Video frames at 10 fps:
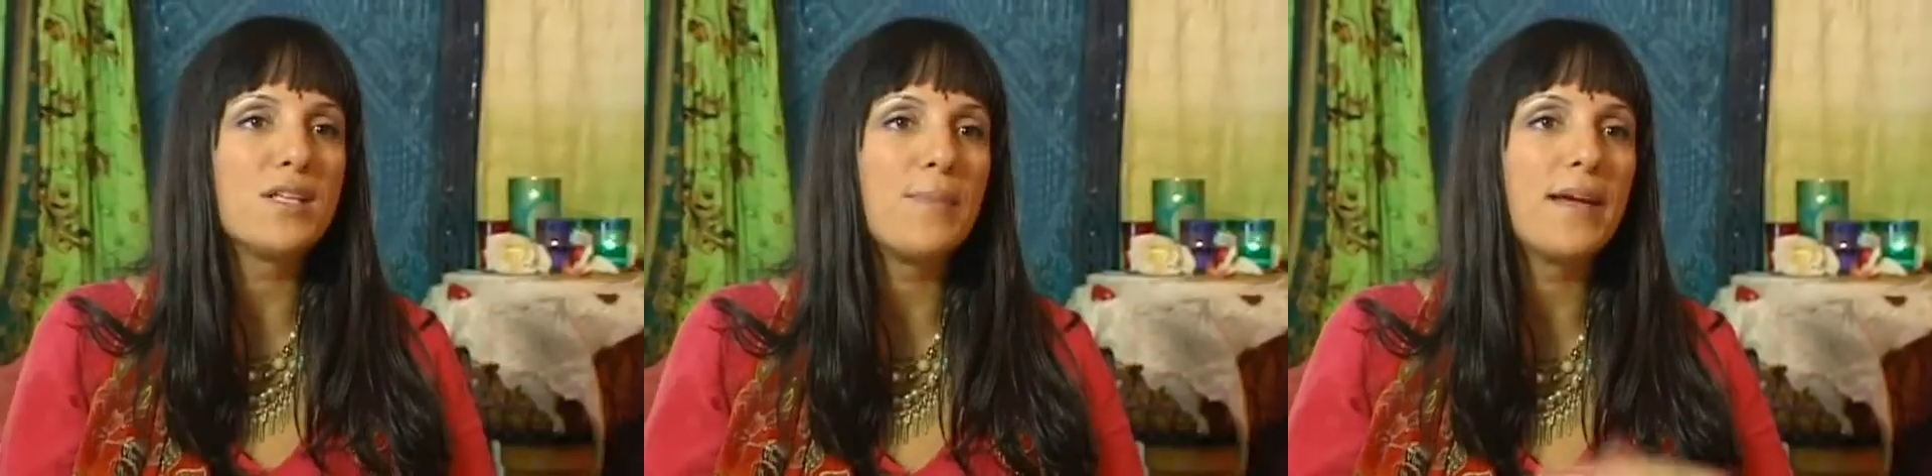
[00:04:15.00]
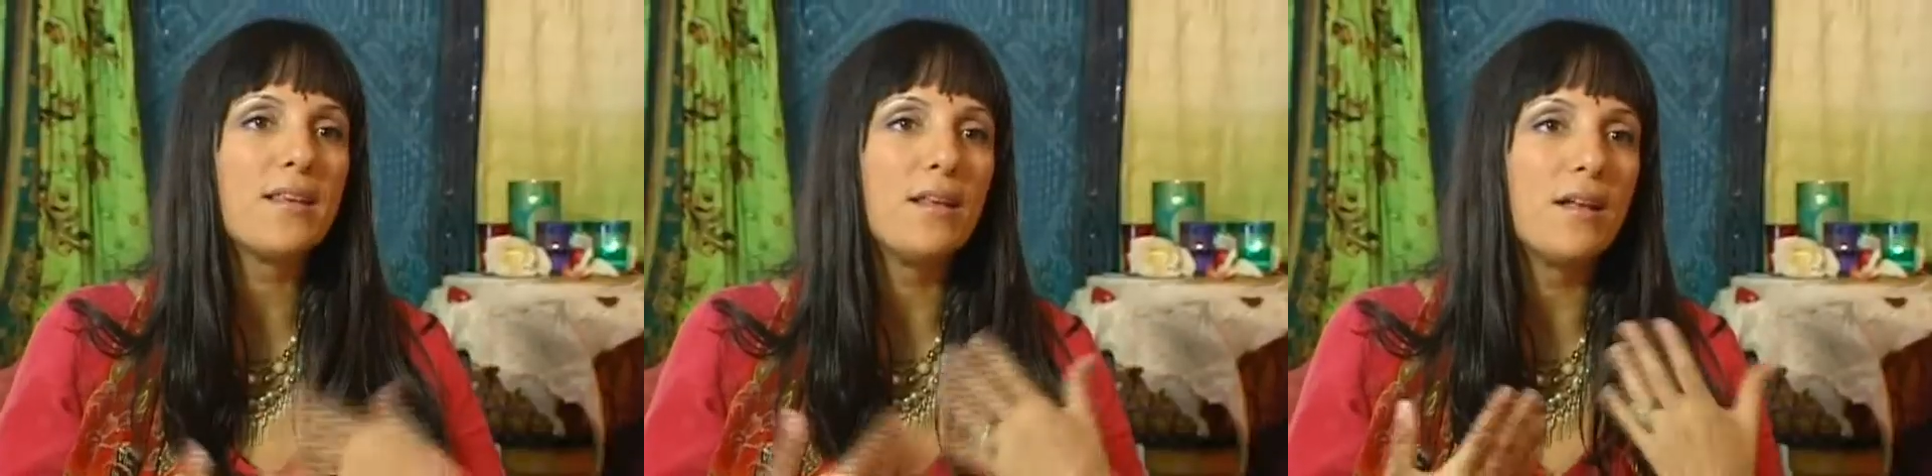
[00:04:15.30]

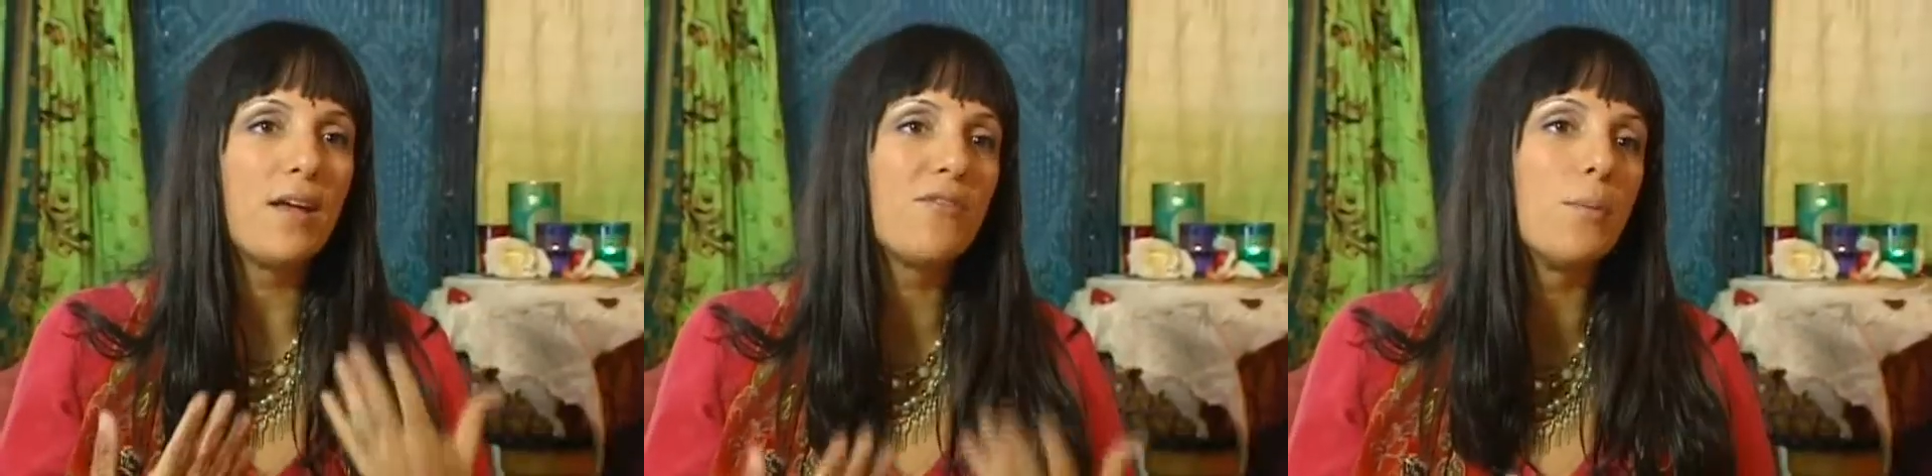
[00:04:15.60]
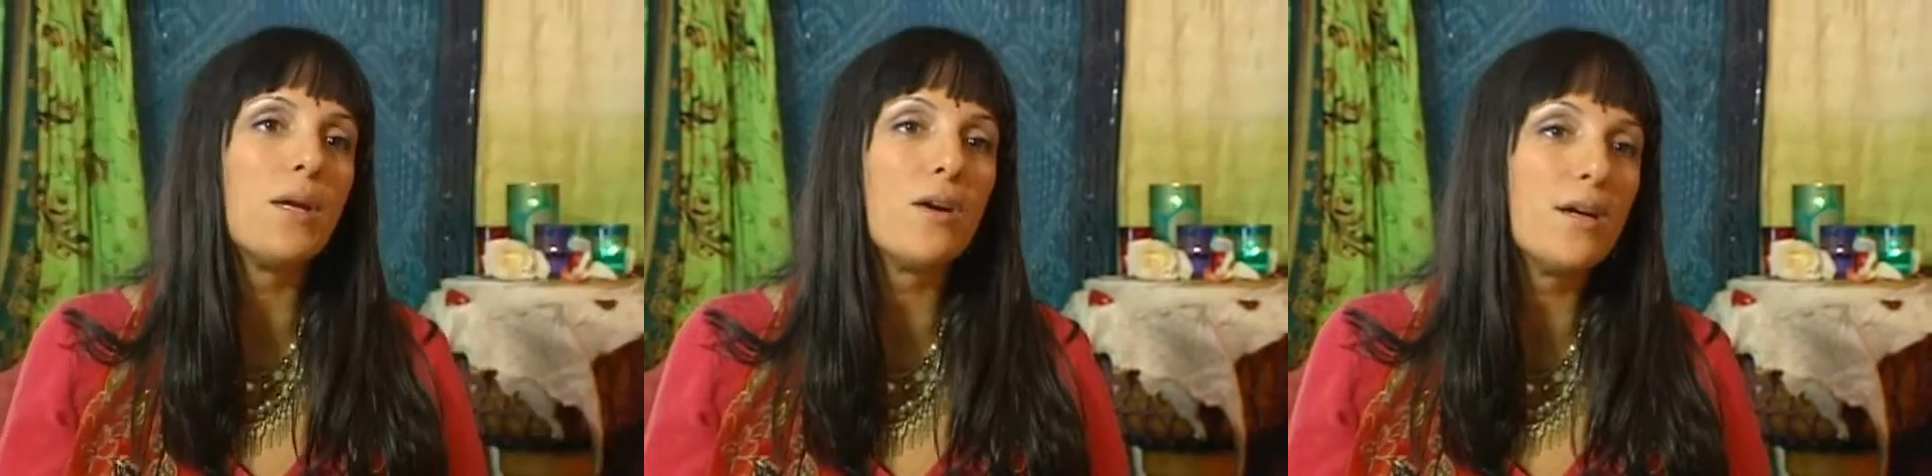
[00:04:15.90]
respect they'll get
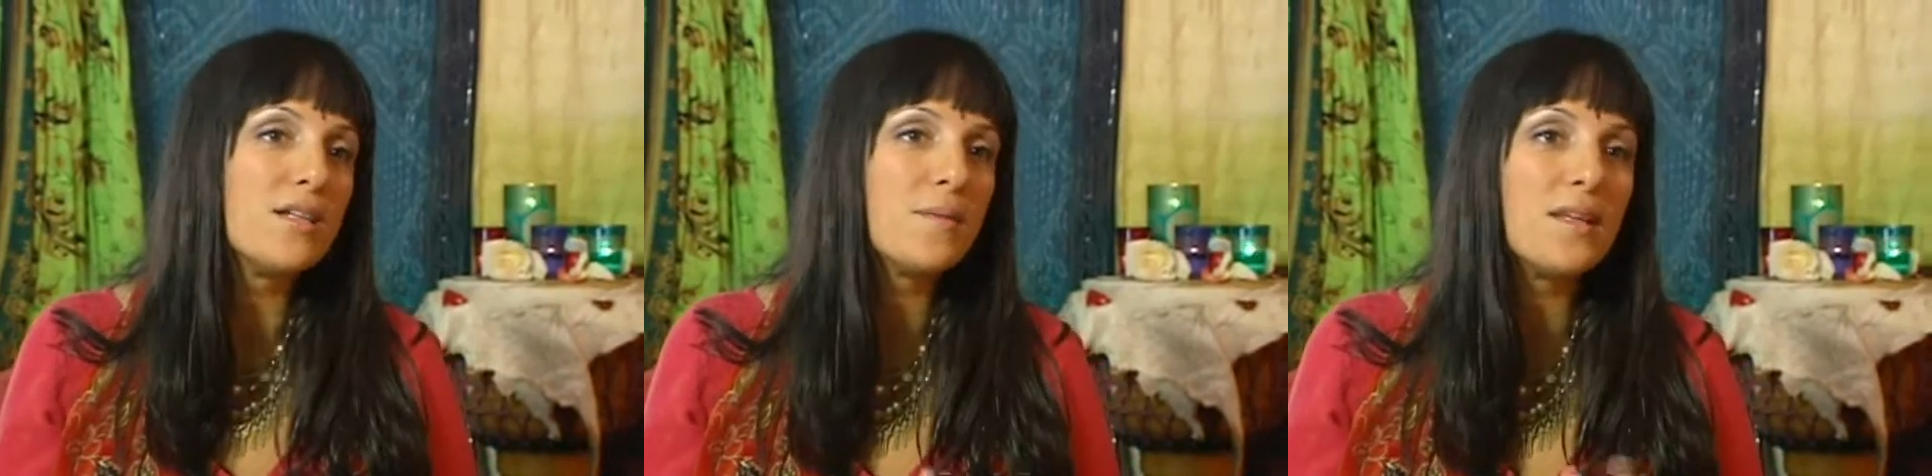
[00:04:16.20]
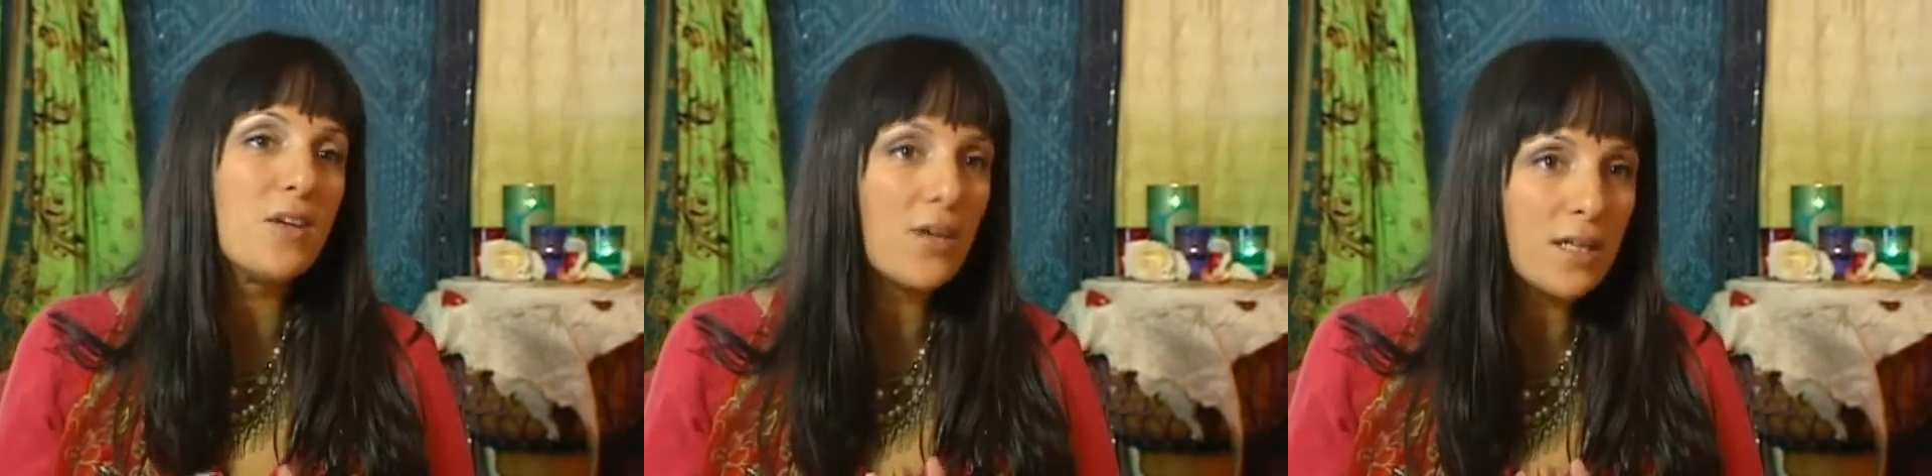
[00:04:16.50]
from their
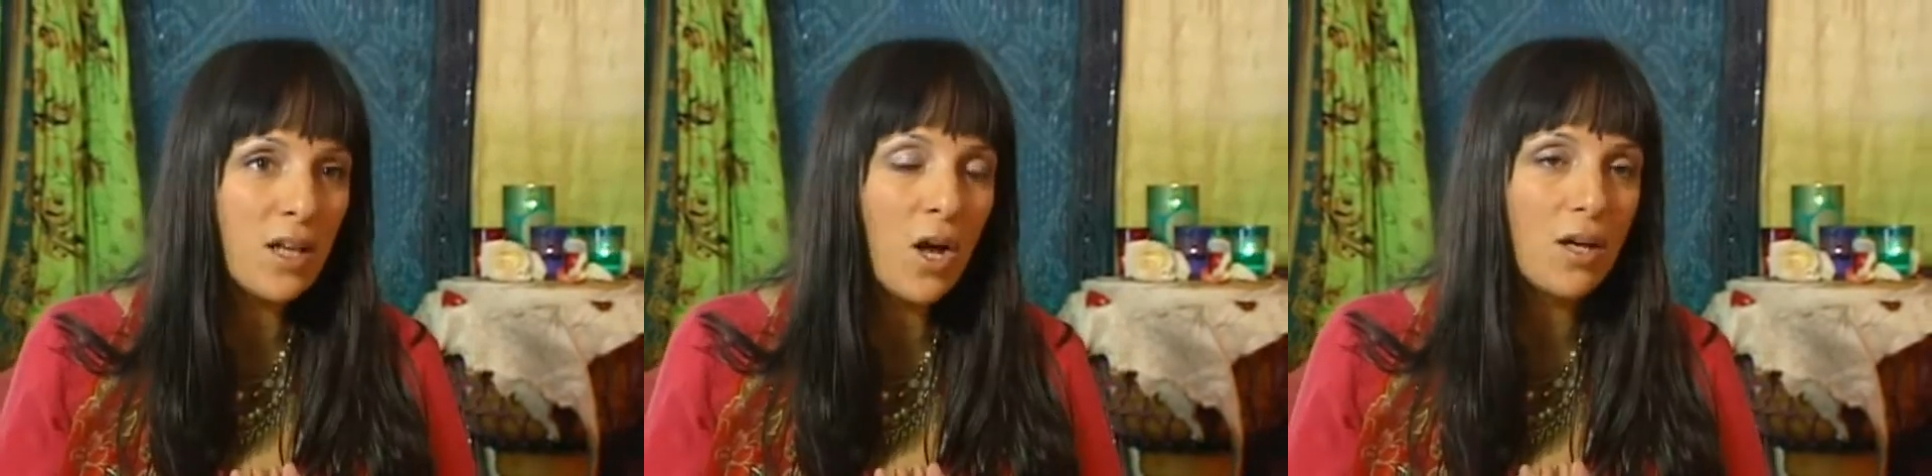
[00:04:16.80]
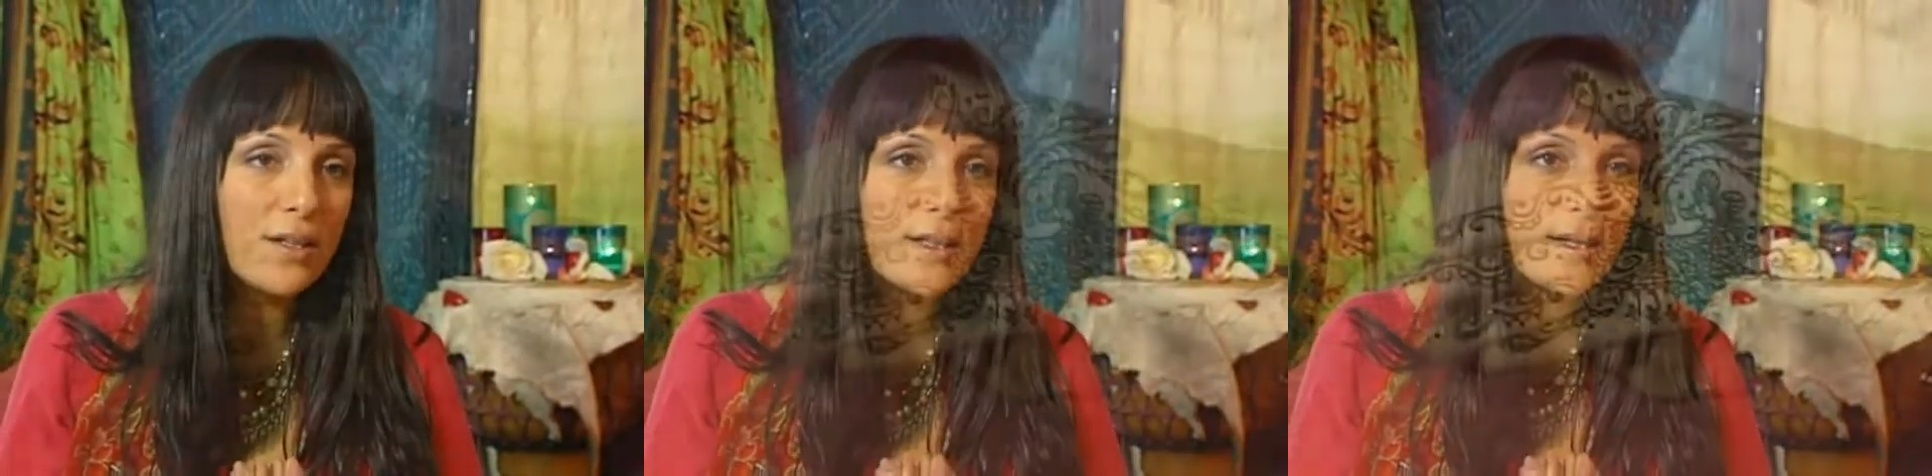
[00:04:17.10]
husband, their
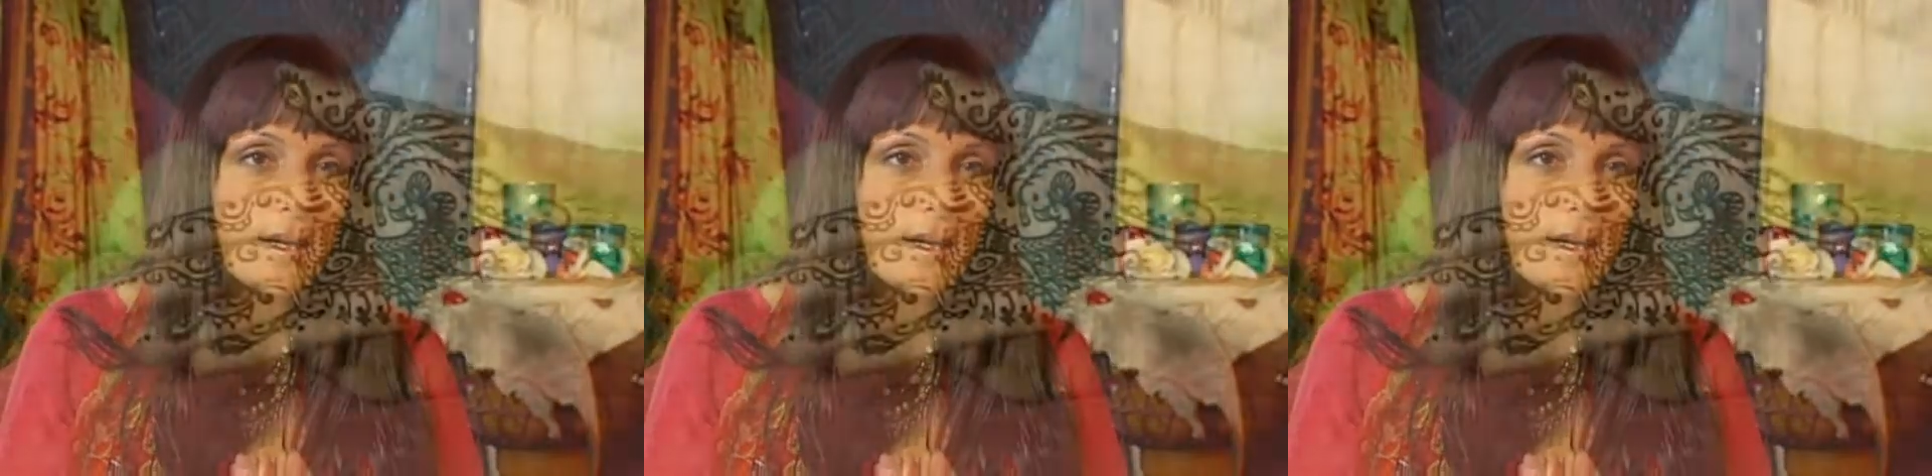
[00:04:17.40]
in-laws.